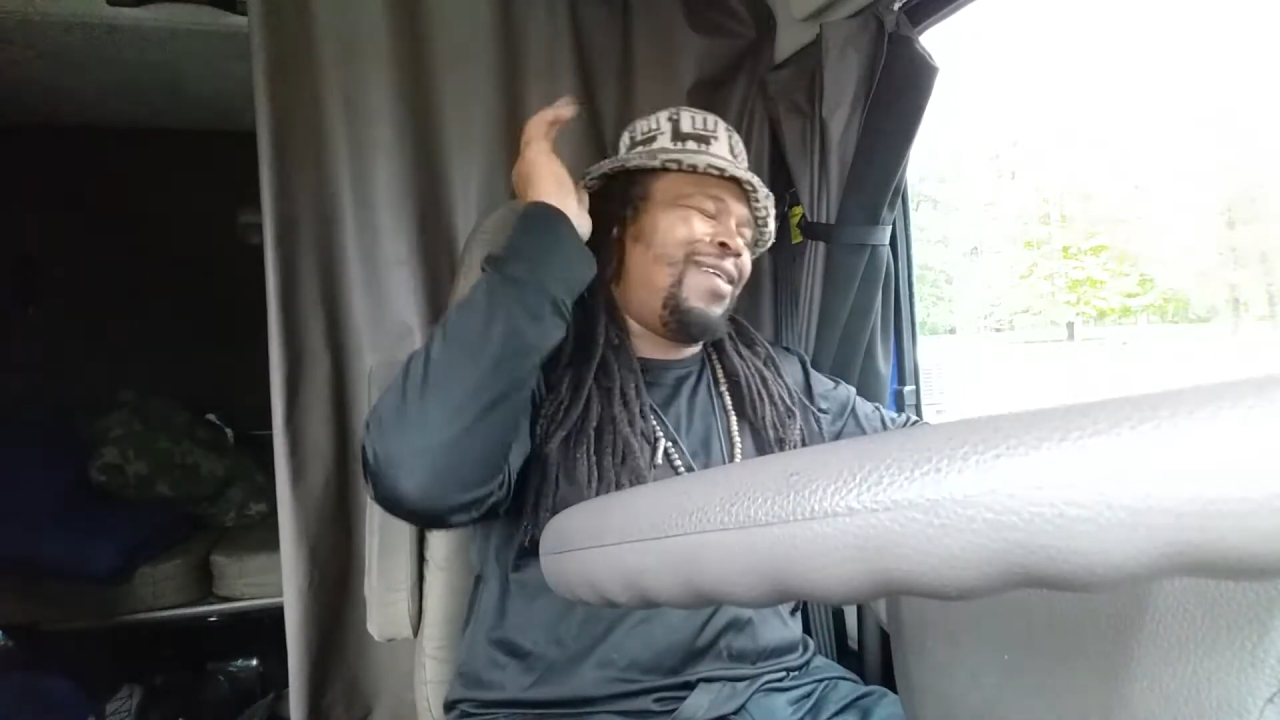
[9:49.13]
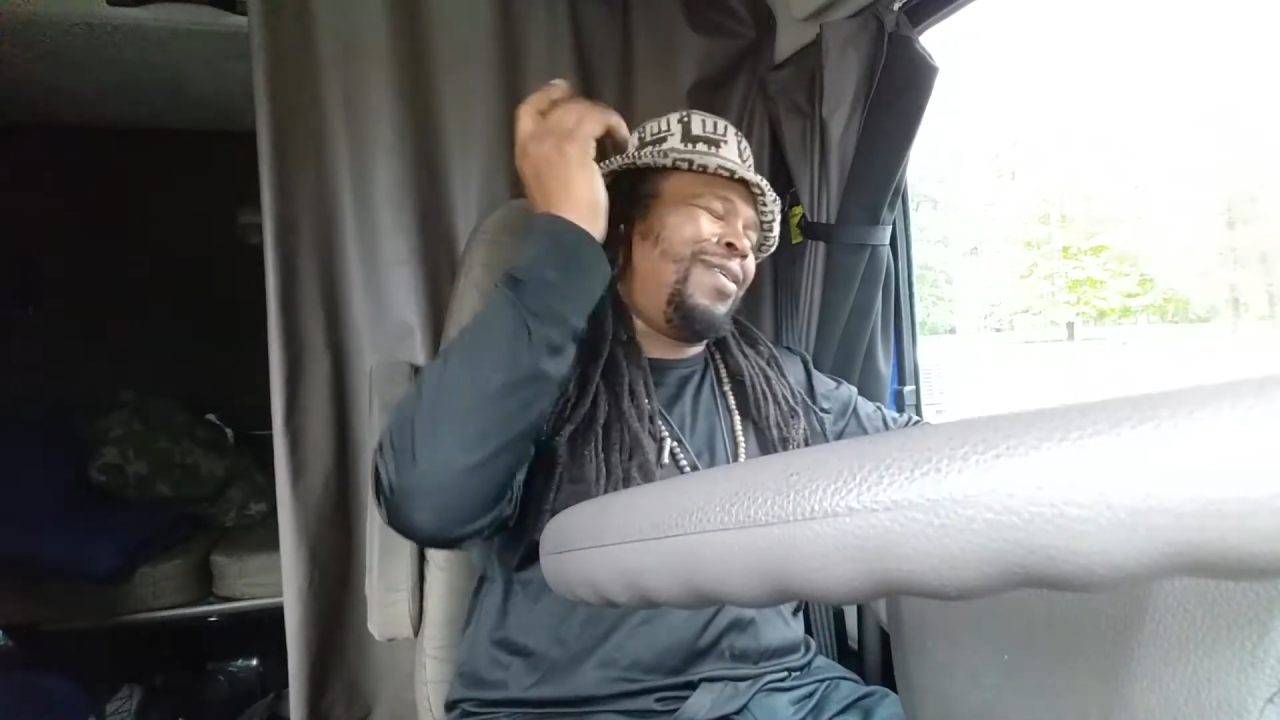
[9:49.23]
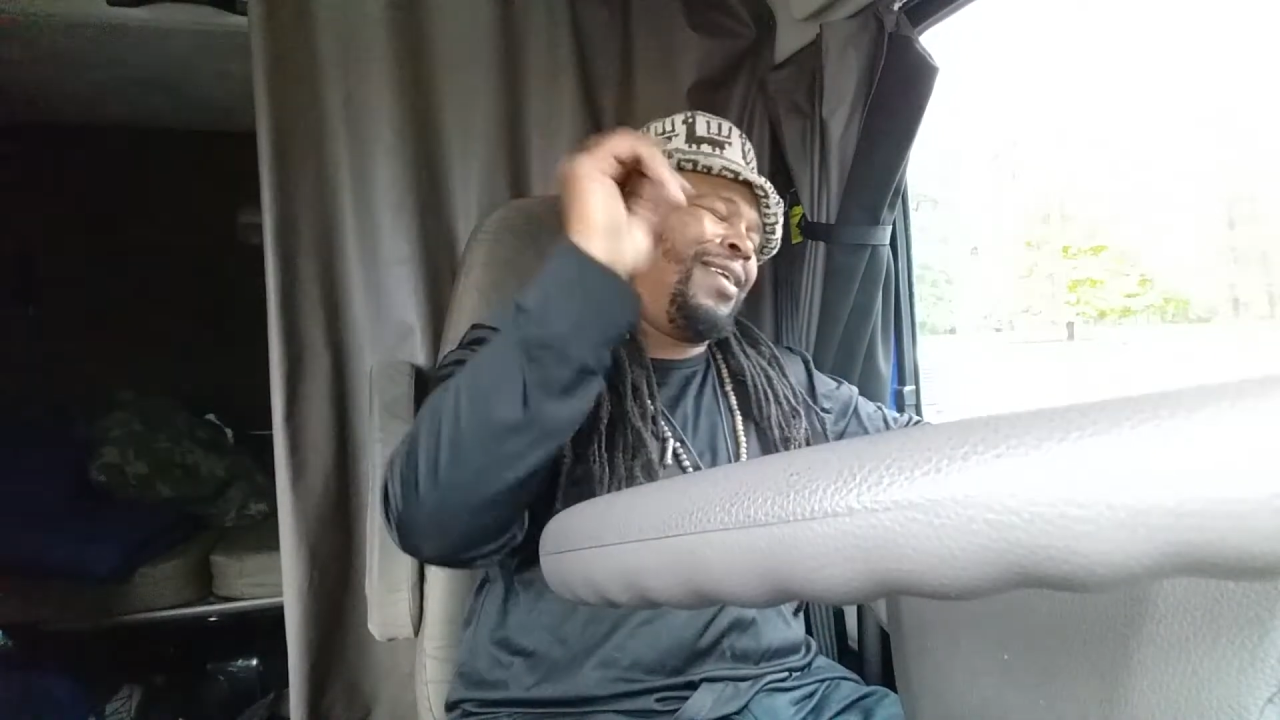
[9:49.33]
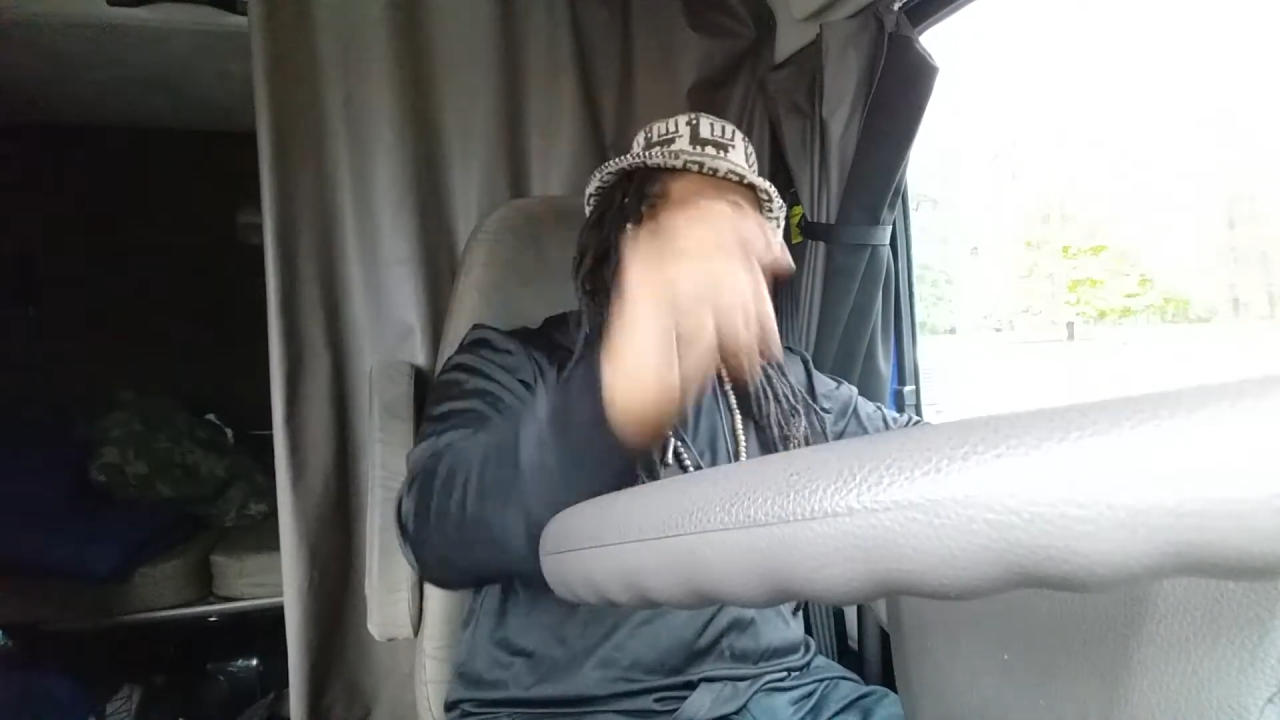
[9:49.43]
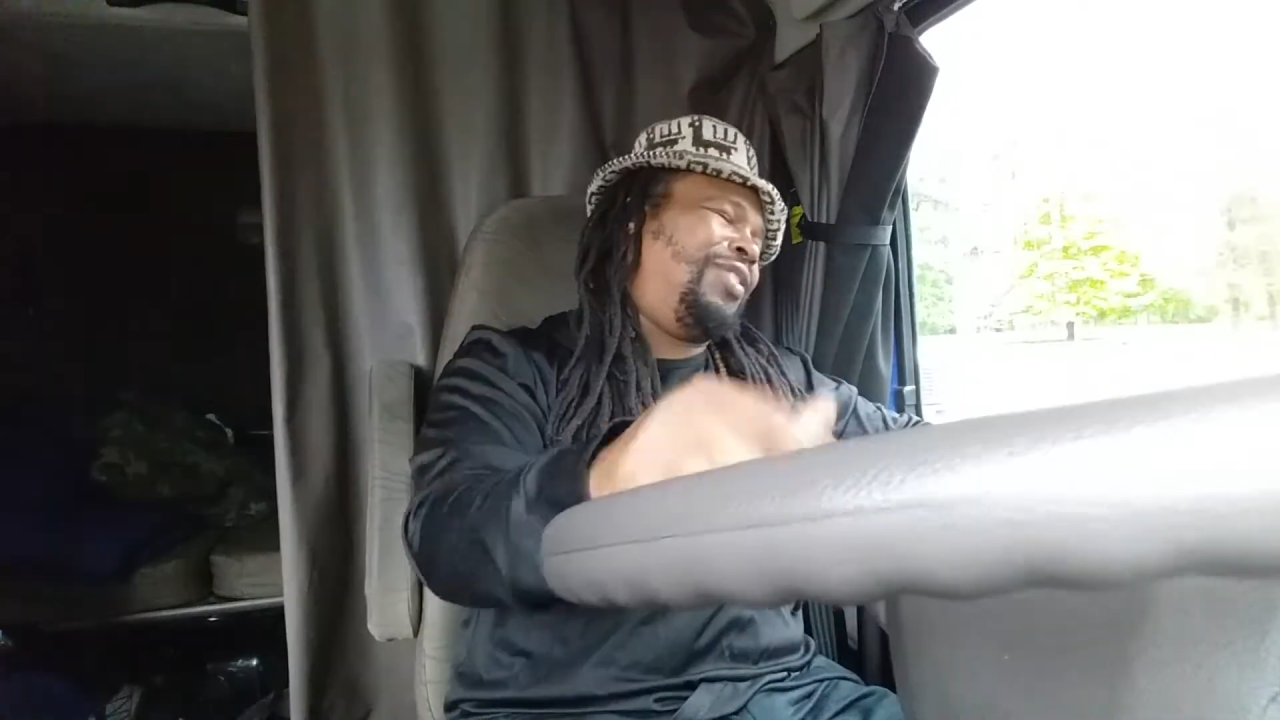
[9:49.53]
I
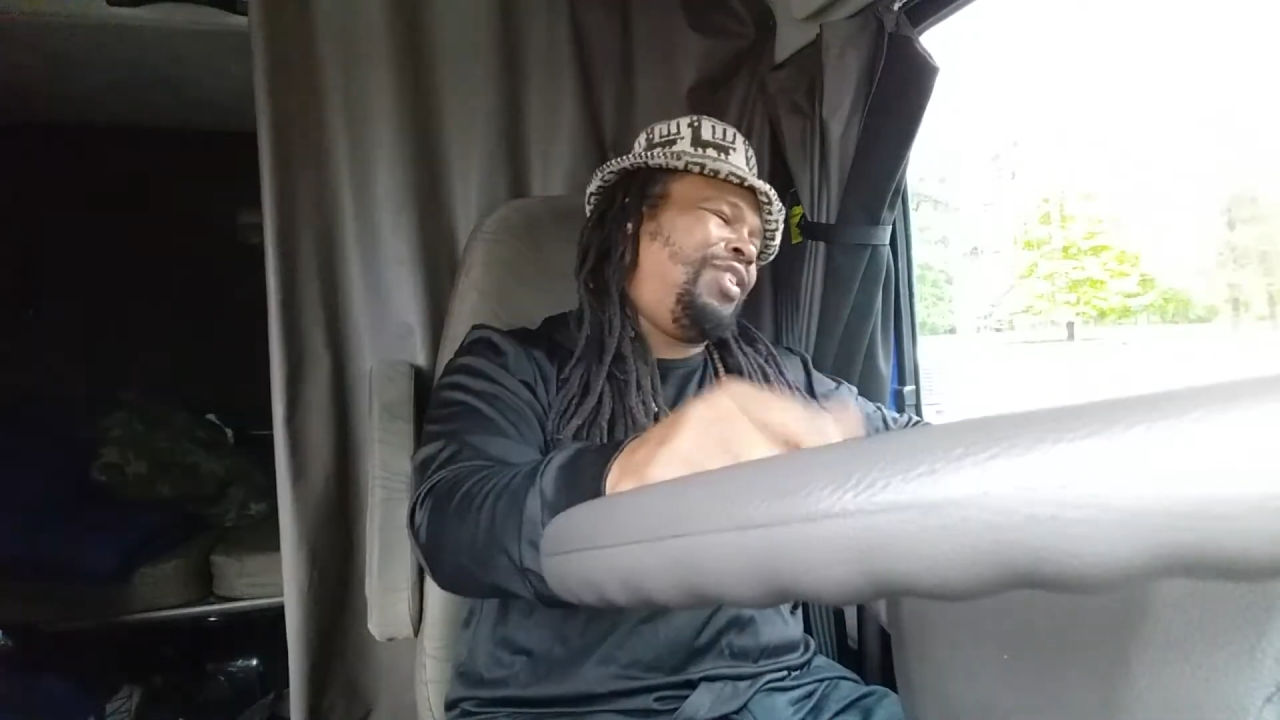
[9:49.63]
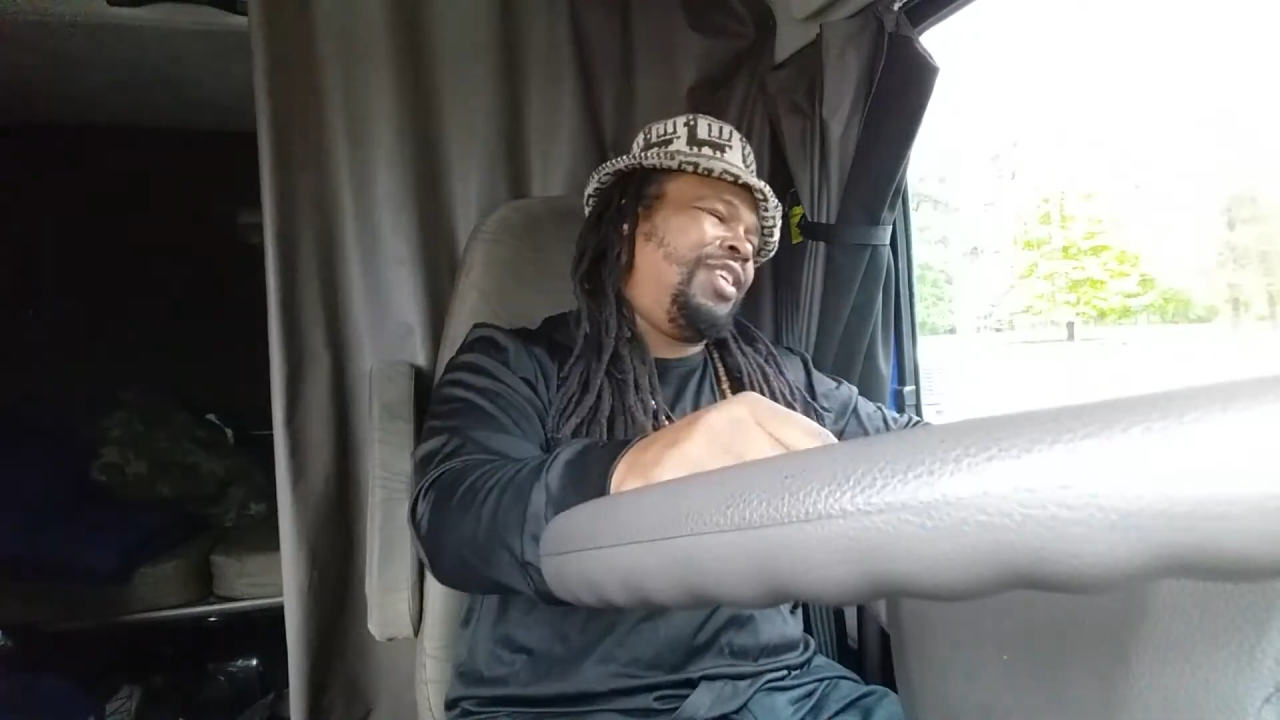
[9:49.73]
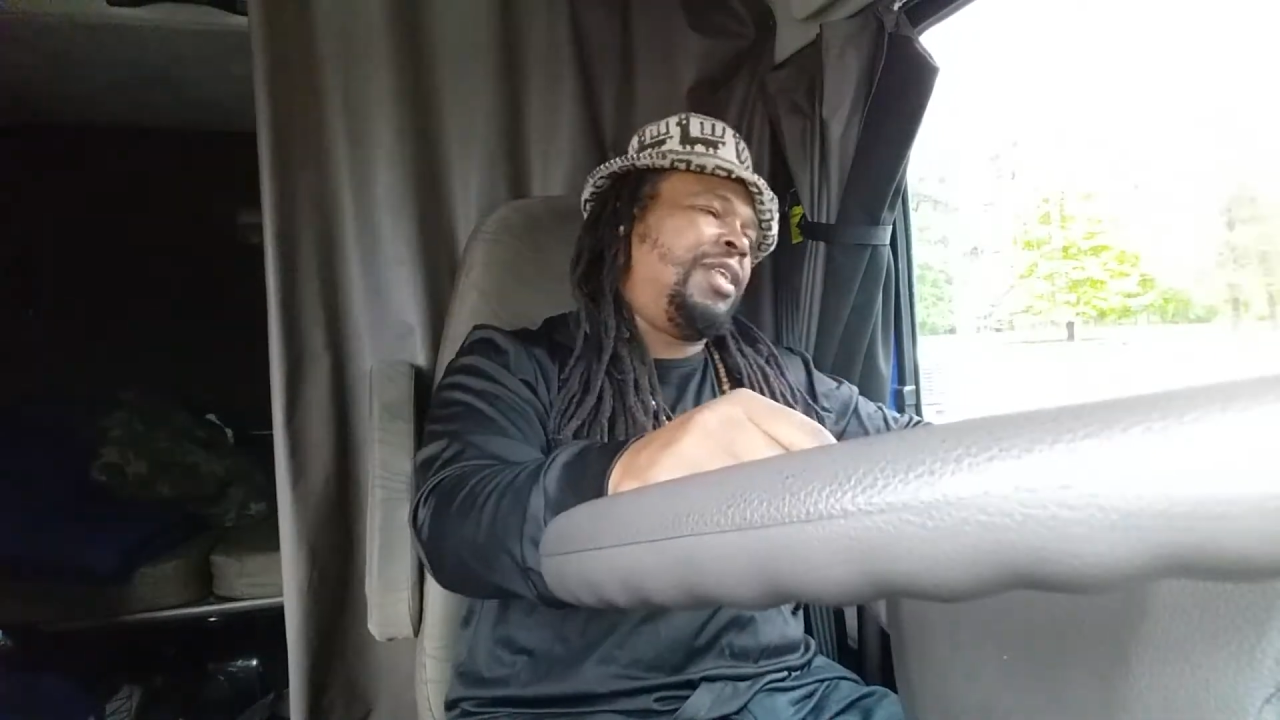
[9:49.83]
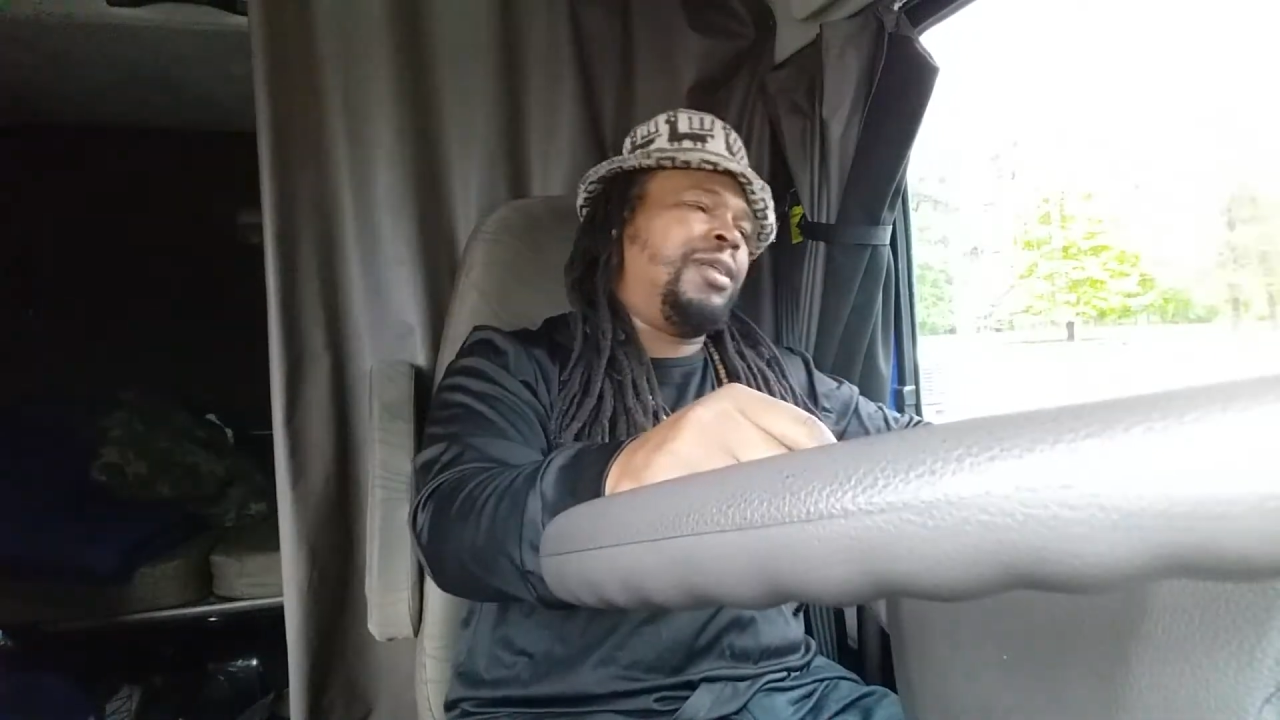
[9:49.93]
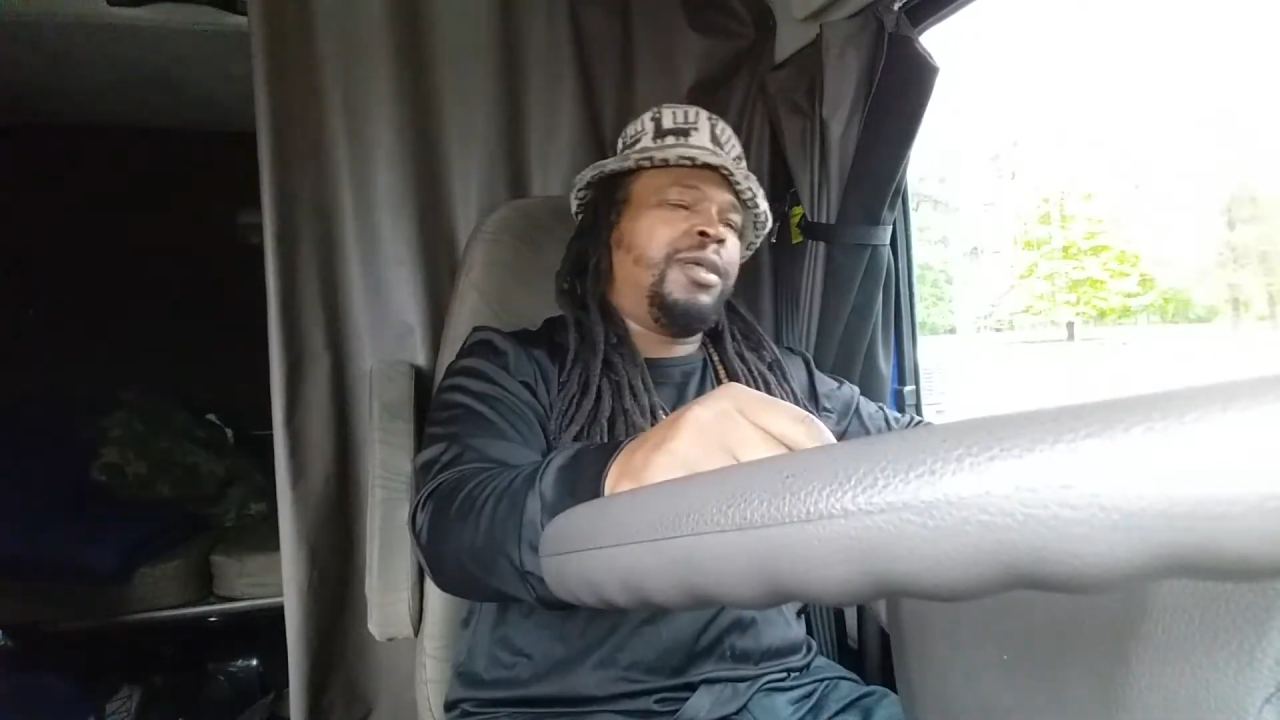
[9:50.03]
don't give a
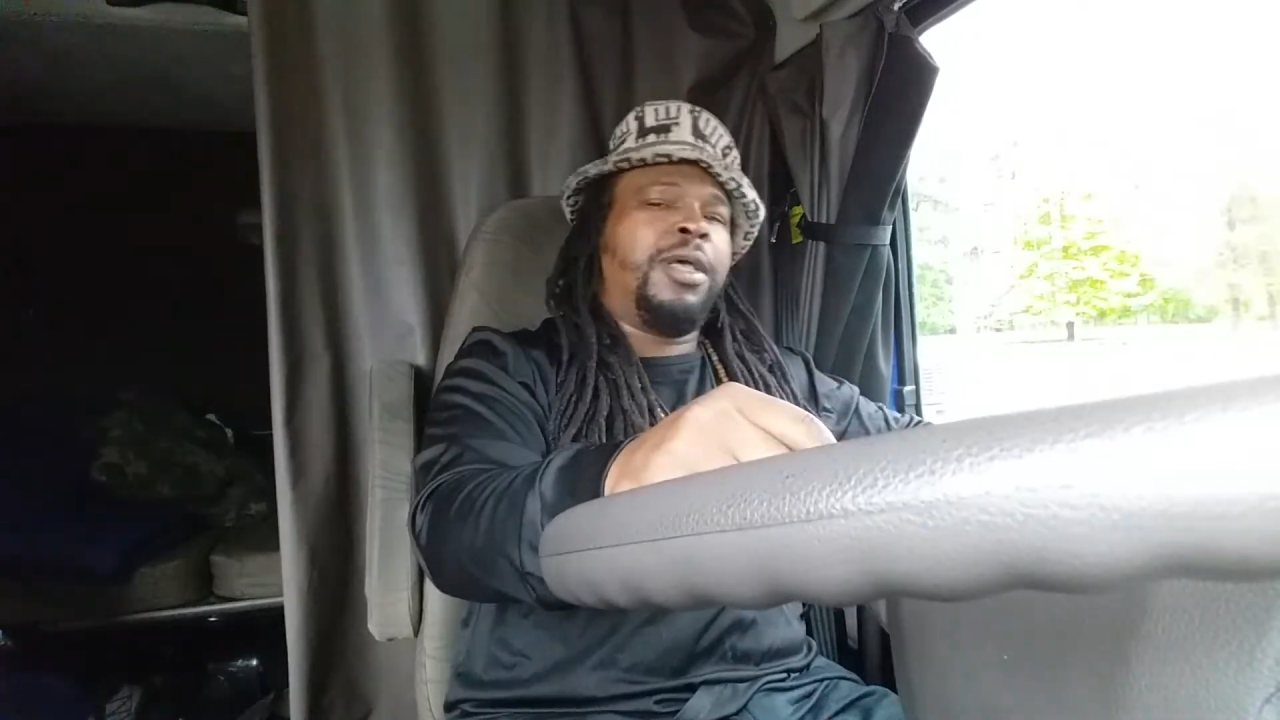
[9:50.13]
shit.